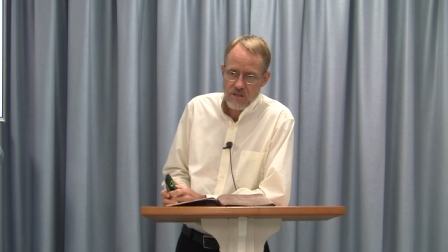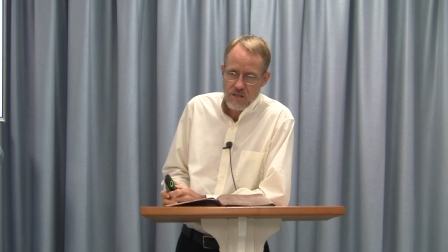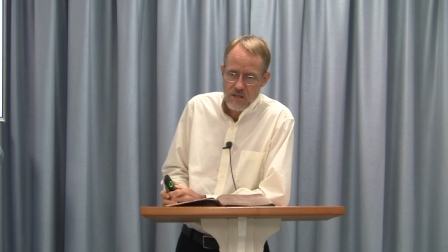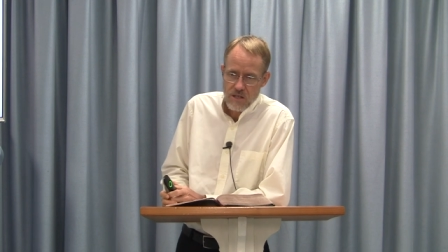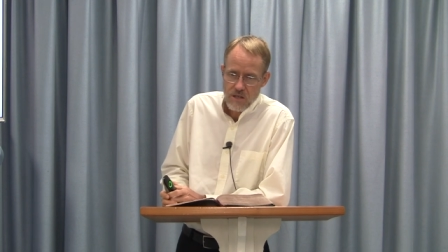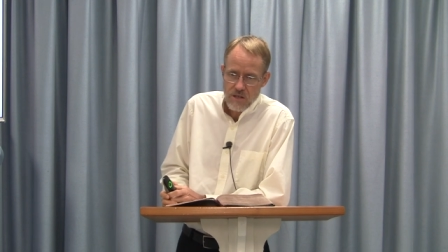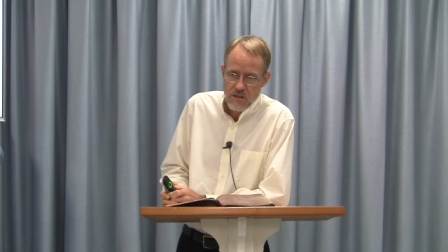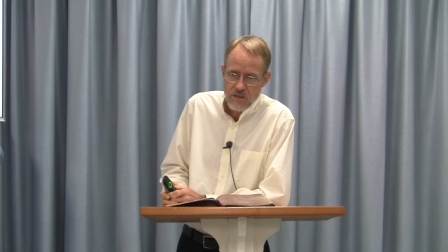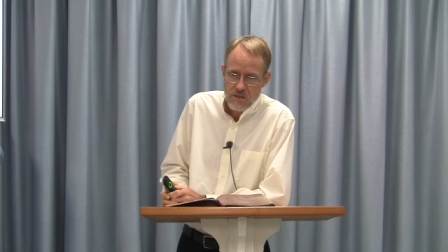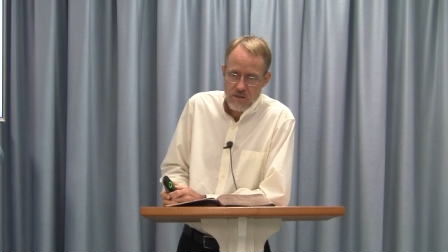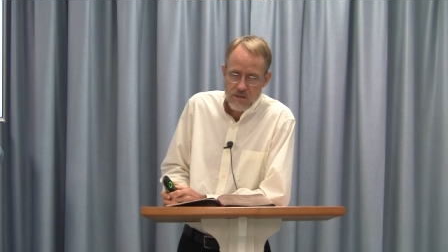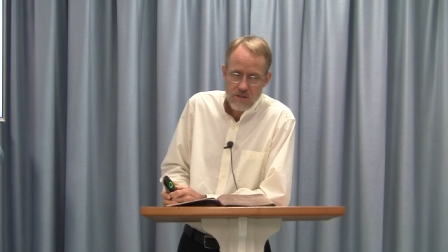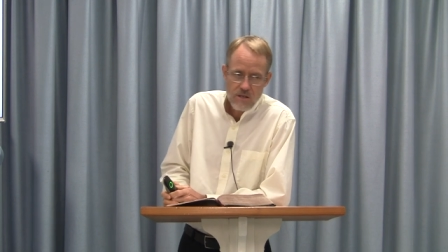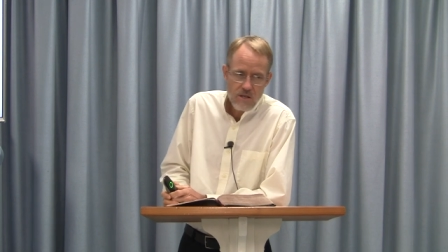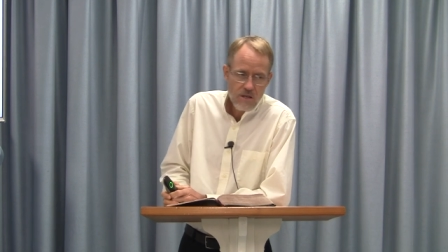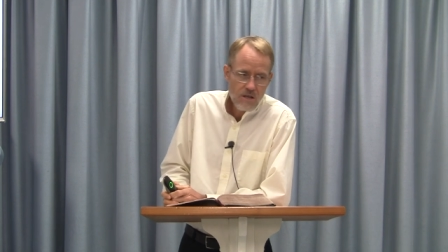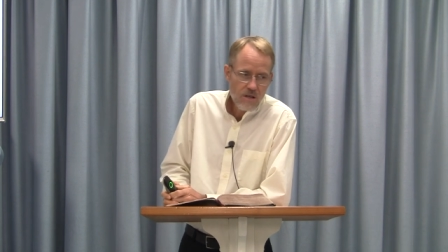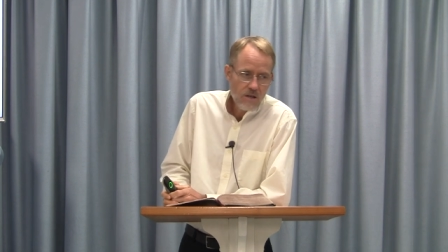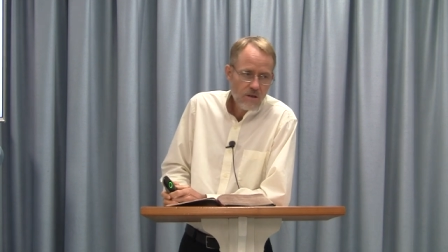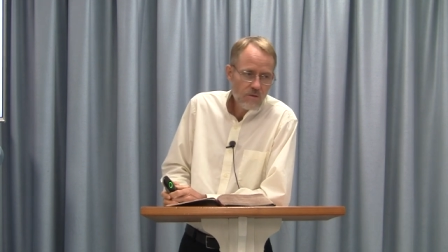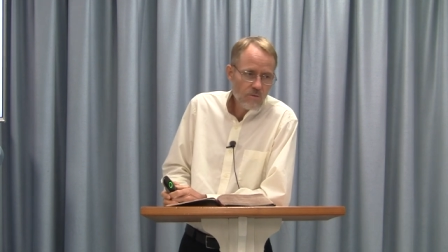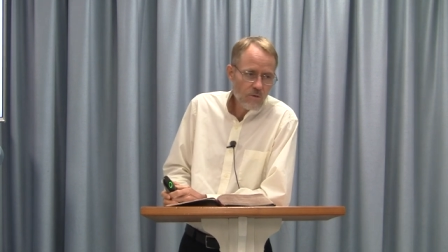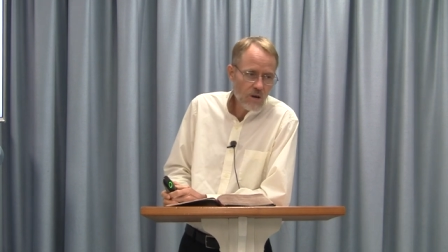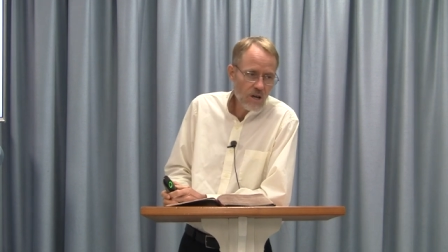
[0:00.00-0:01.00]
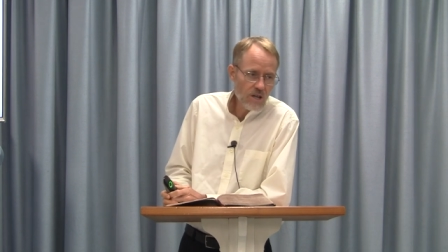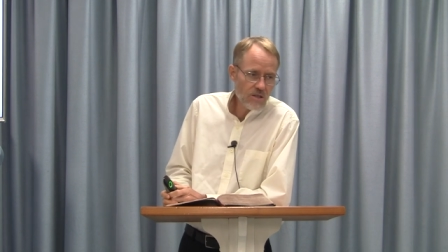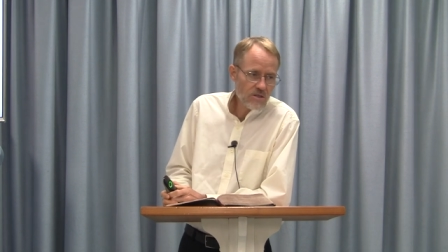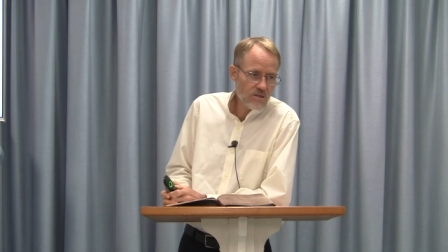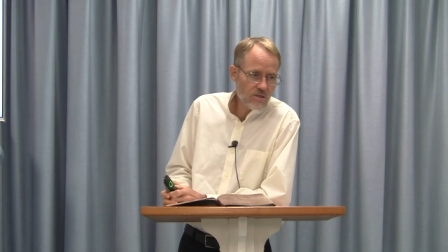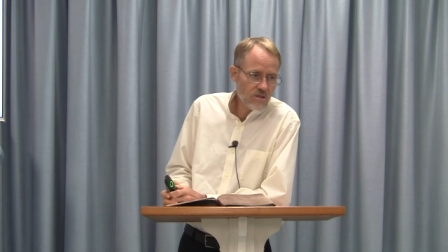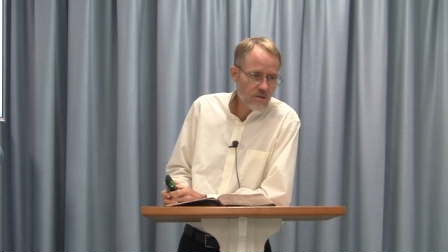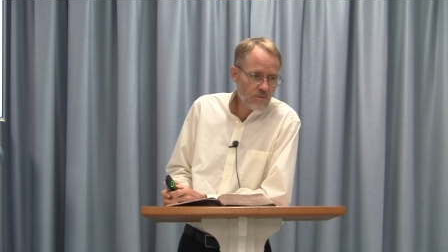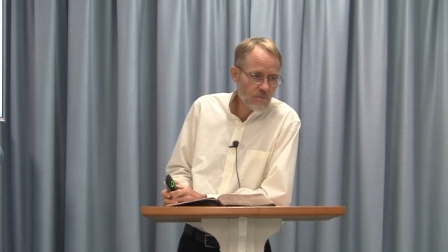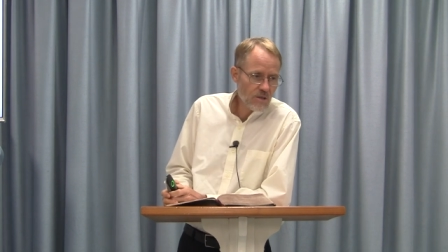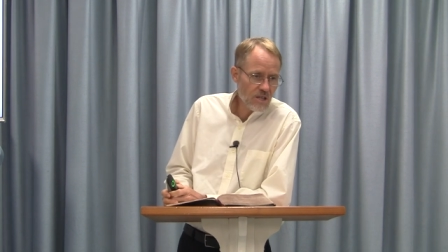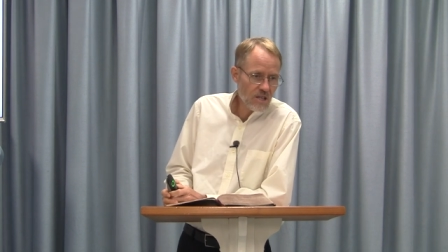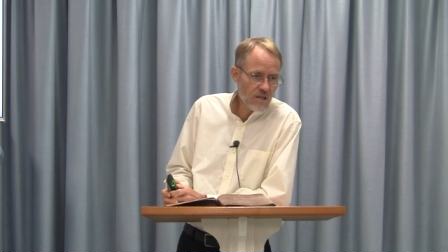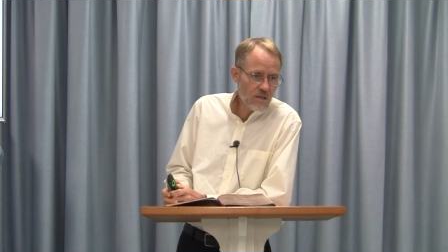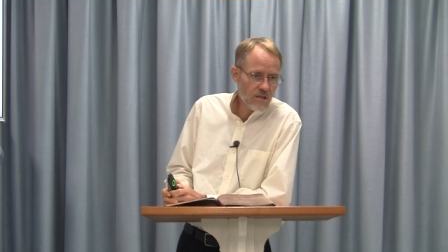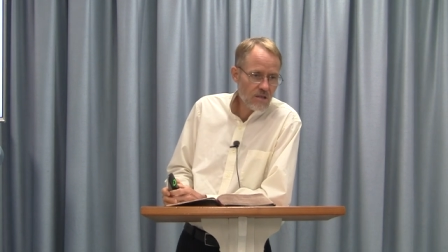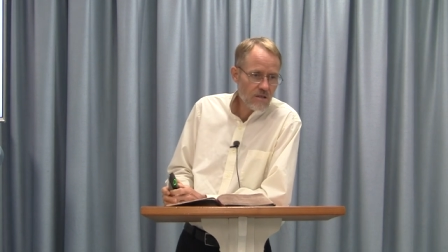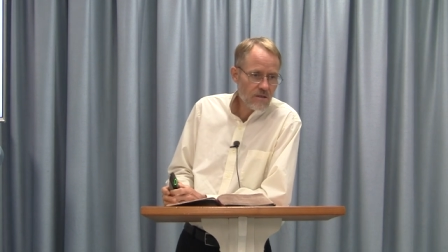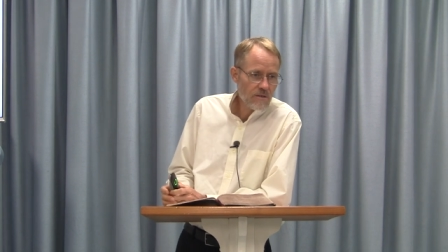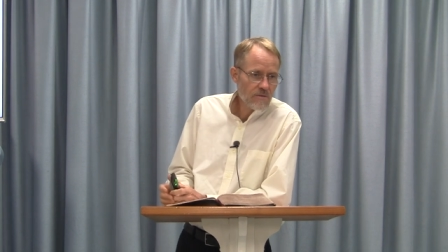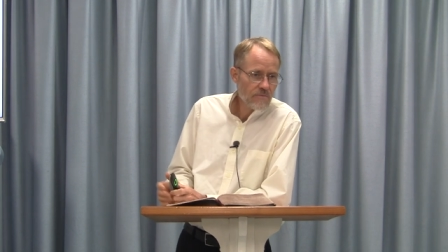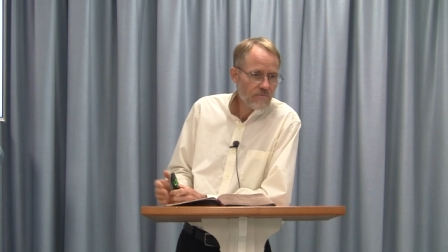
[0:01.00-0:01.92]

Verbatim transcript: years was to be